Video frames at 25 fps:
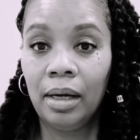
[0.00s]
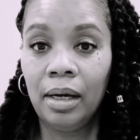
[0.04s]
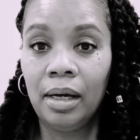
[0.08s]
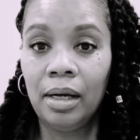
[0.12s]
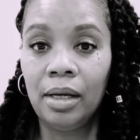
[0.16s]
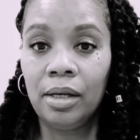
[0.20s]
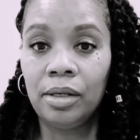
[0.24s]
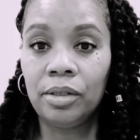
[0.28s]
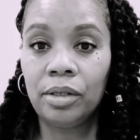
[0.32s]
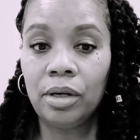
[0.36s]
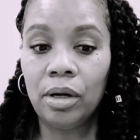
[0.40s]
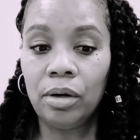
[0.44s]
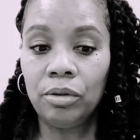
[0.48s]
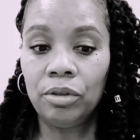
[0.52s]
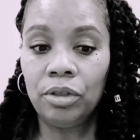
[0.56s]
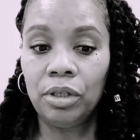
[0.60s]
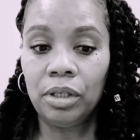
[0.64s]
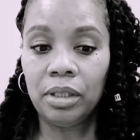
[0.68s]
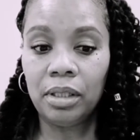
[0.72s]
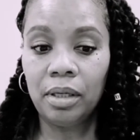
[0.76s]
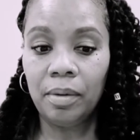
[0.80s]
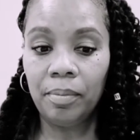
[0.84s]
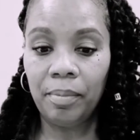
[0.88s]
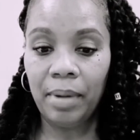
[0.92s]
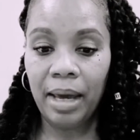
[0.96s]
So
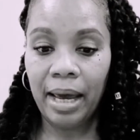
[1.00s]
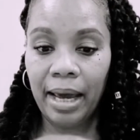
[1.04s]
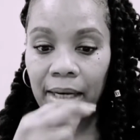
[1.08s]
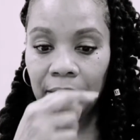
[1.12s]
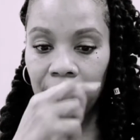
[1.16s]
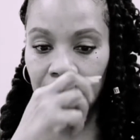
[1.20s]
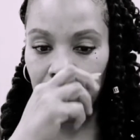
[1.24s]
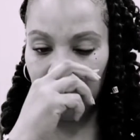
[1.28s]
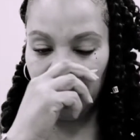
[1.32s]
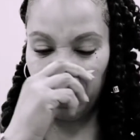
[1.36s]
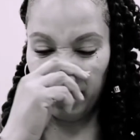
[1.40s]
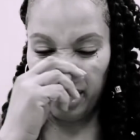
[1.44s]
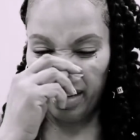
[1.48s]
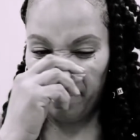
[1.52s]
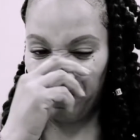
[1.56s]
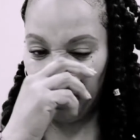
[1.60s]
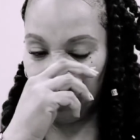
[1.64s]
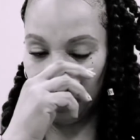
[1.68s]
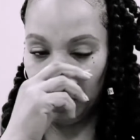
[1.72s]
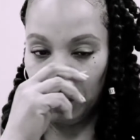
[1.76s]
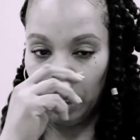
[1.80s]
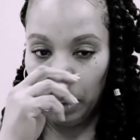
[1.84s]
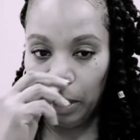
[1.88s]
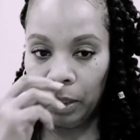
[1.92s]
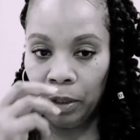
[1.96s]
just imagine a
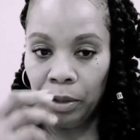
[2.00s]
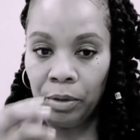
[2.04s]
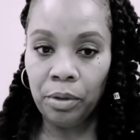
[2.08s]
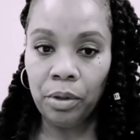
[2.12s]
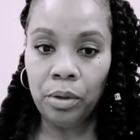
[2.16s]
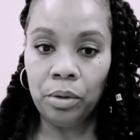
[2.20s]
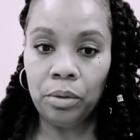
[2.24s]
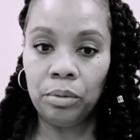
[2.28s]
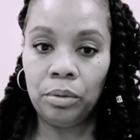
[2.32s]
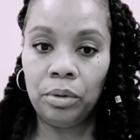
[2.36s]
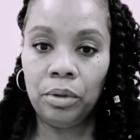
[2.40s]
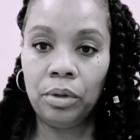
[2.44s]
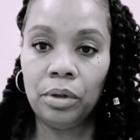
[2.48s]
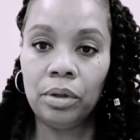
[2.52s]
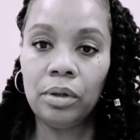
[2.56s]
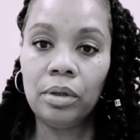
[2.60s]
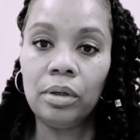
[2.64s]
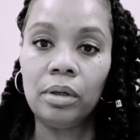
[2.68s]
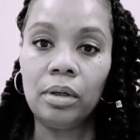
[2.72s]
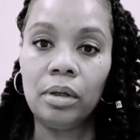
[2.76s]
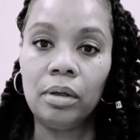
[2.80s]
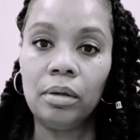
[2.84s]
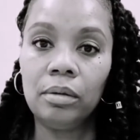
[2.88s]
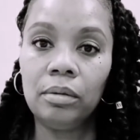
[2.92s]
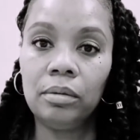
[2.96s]
17-year-old
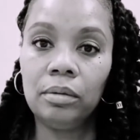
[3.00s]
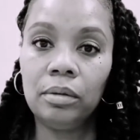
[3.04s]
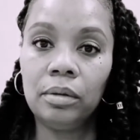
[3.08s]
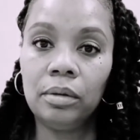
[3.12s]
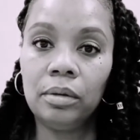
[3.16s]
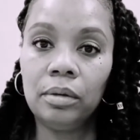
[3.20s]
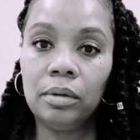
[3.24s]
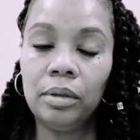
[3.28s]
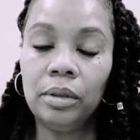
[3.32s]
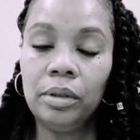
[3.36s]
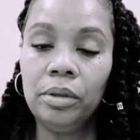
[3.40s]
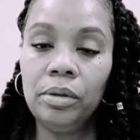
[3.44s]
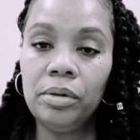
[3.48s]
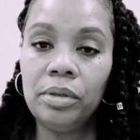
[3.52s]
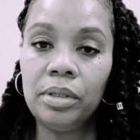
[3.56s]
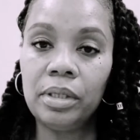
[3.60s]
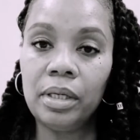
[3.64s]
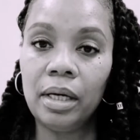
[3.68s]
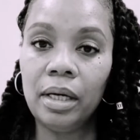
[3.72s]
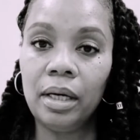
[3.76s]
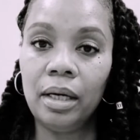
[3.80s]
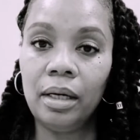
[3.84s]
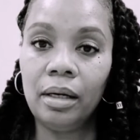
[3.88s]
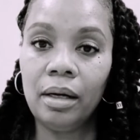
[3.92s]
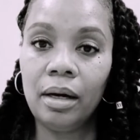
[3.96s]
girl
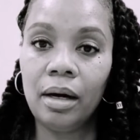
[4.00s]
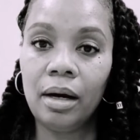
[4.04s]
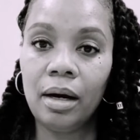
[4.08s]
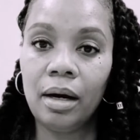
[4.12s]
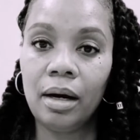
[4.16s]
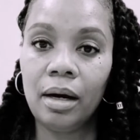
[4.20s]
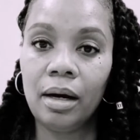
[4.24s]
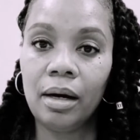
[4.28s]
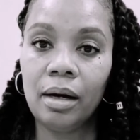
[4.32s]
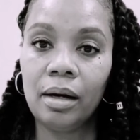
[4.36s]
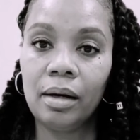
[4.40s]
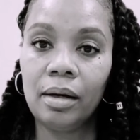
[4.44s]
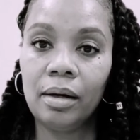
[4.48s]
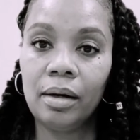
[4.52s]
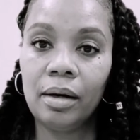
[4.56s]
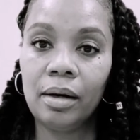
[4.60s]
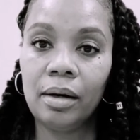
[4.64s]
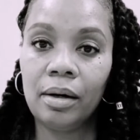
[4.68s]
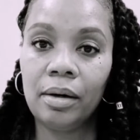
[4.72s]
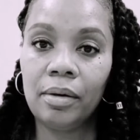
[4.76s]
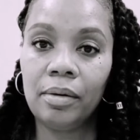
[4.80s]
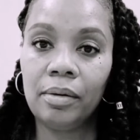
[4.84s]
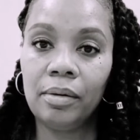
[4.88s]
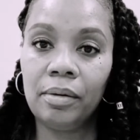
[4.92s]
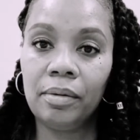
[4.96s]
losing
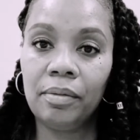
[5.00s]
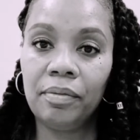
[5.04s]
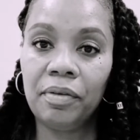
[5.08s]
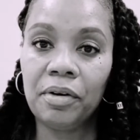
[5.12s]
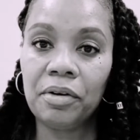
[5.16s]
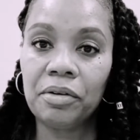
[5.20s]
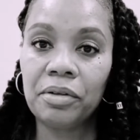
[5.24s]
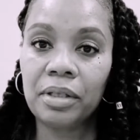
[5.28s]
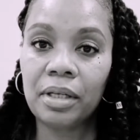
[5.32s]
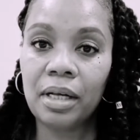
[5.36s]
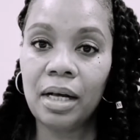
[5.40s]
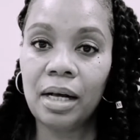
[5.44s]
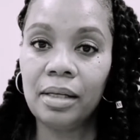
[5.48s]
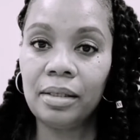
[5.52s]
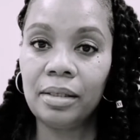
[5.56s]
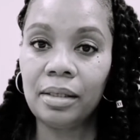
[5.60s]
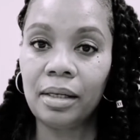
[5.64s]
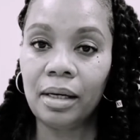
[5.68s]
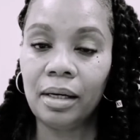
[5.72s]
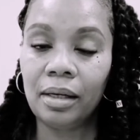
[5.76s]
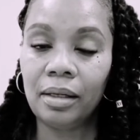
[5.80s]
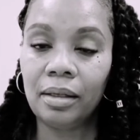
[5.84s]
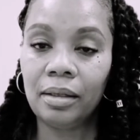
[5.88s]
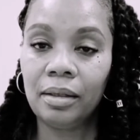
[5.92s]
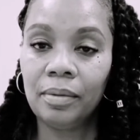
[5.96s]
her first
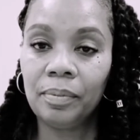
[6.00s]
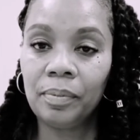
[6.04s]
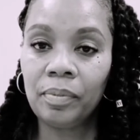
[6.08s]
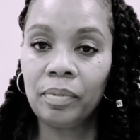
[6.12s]
cousin